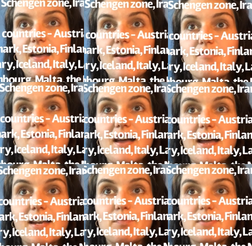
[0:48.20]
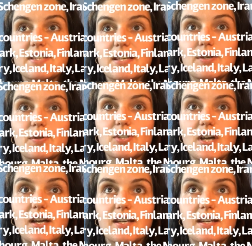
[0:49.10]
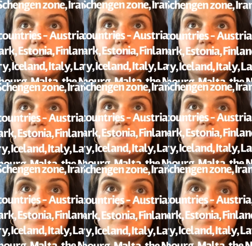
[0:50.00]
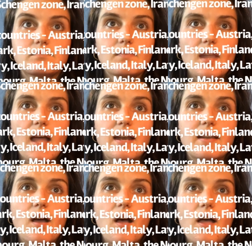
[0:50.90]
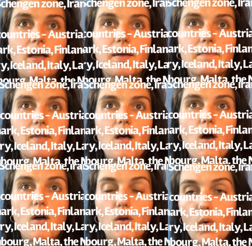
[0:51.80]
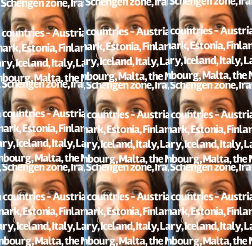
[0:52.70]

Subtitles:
Iran, Brazil, China, and quite a lot of